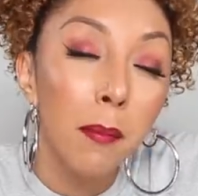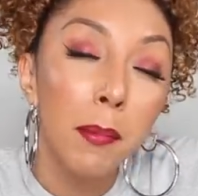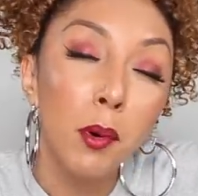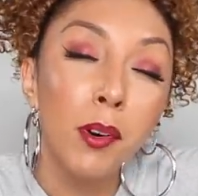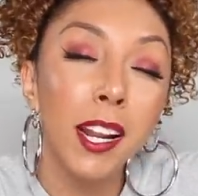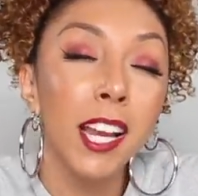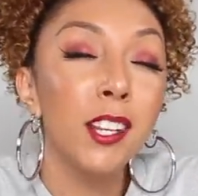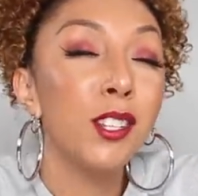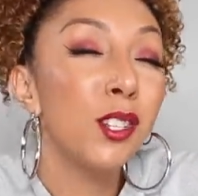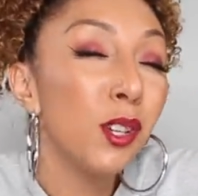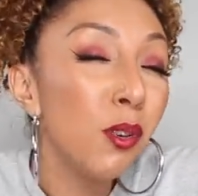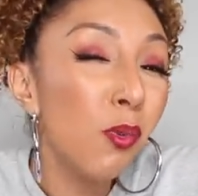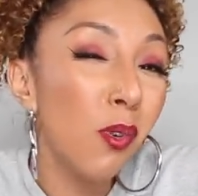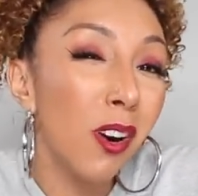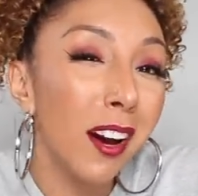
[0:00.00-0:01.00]
But what I
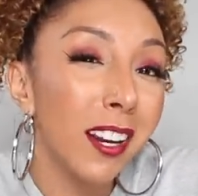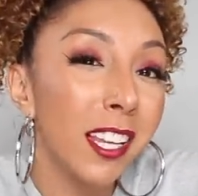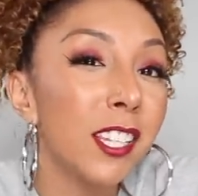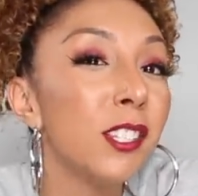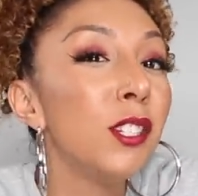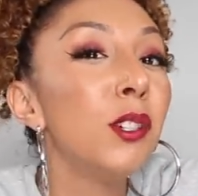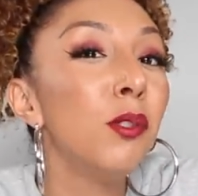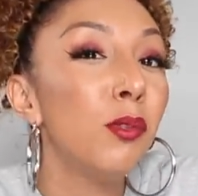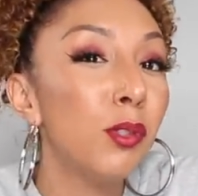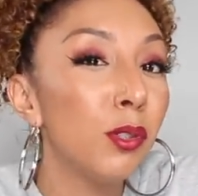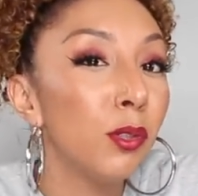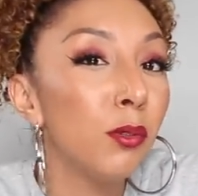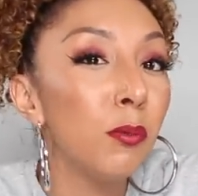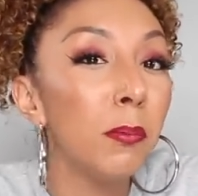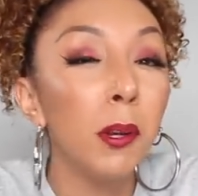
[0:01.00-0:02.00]
do want is you
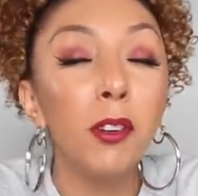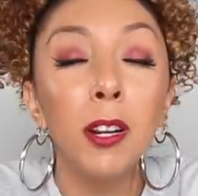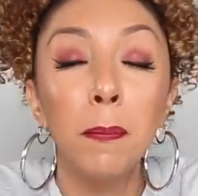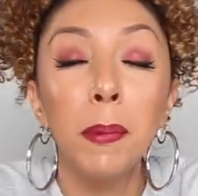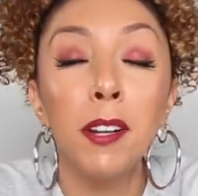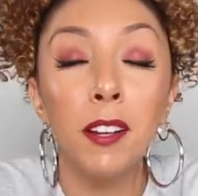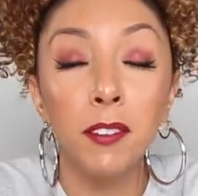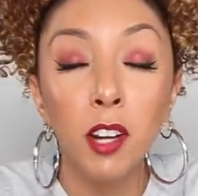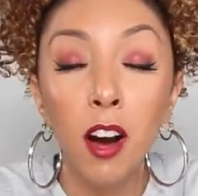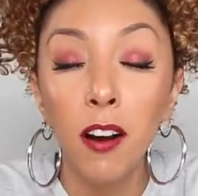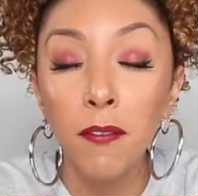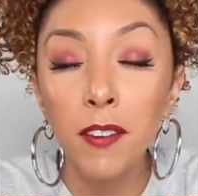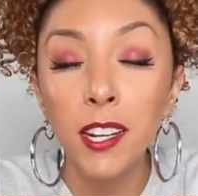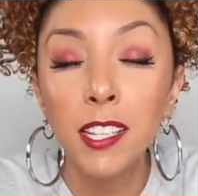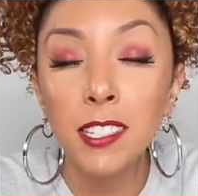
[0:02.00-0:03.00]
to build up enough
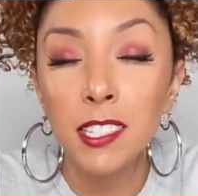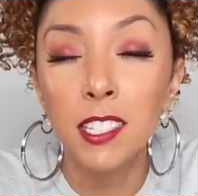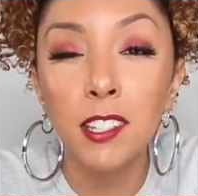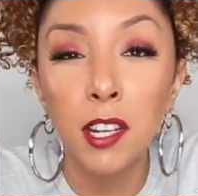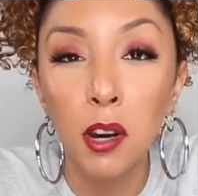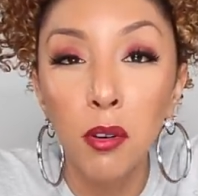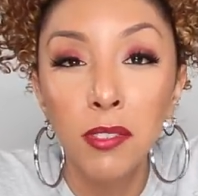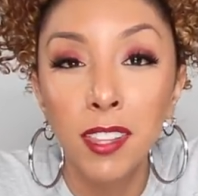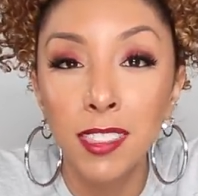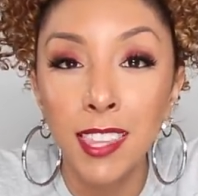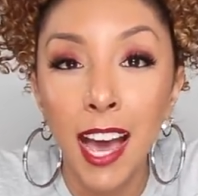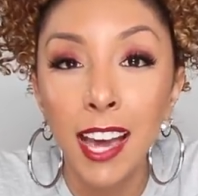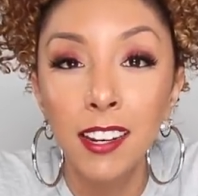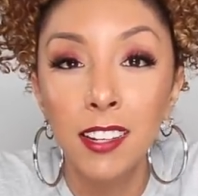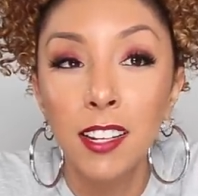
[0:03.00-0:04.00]
confidence to know that
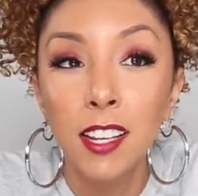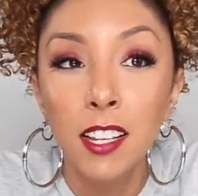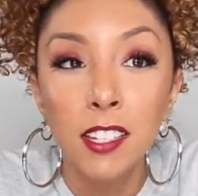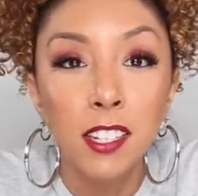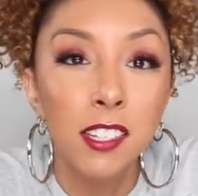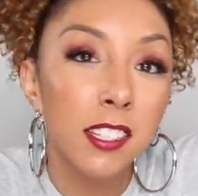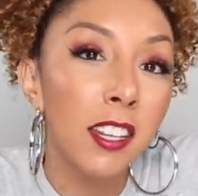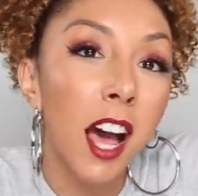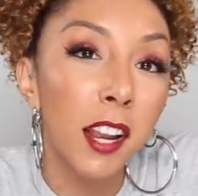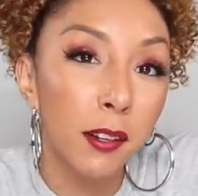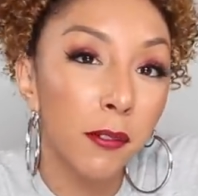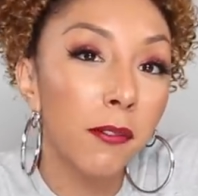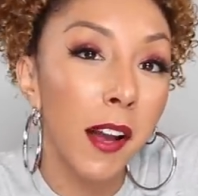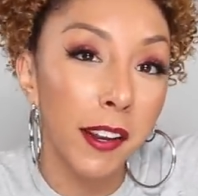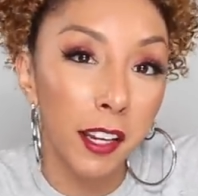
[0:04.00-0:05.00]
that does not
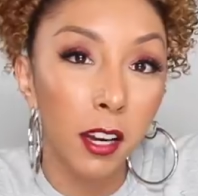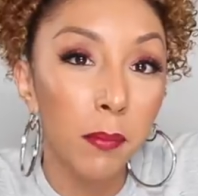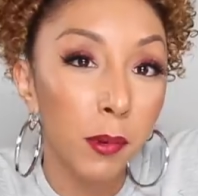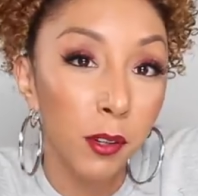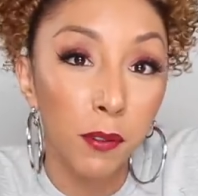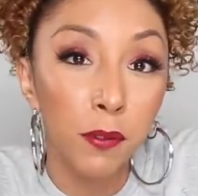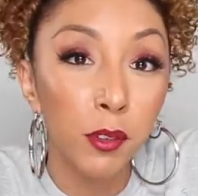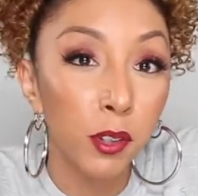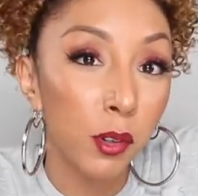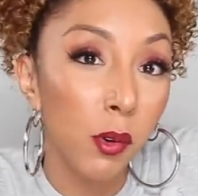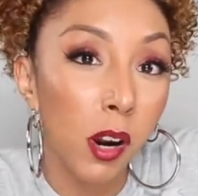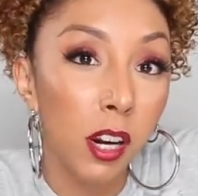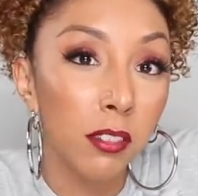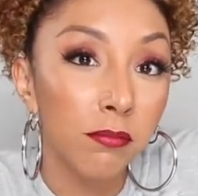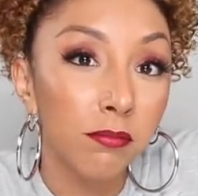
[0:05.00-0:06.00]
define how beautiful you
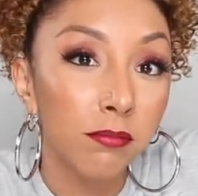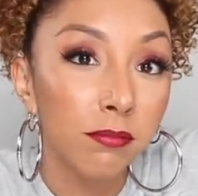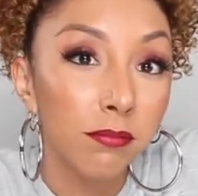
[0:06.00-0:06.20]
are.